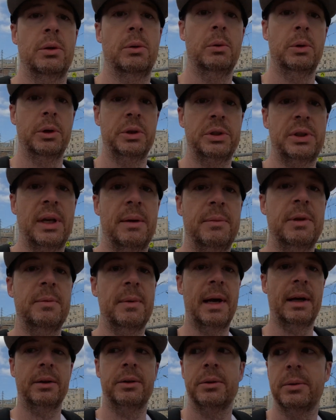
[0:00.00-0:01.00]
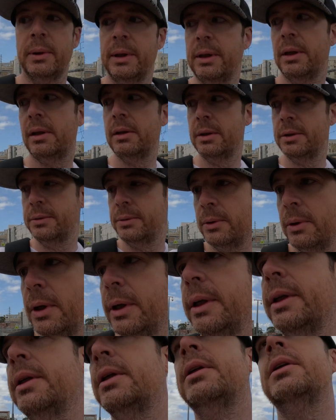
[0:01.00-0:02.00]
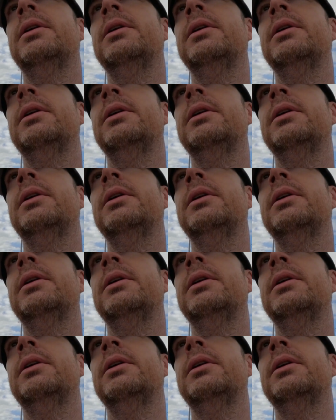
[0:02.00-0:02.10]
would have set me back $3.40.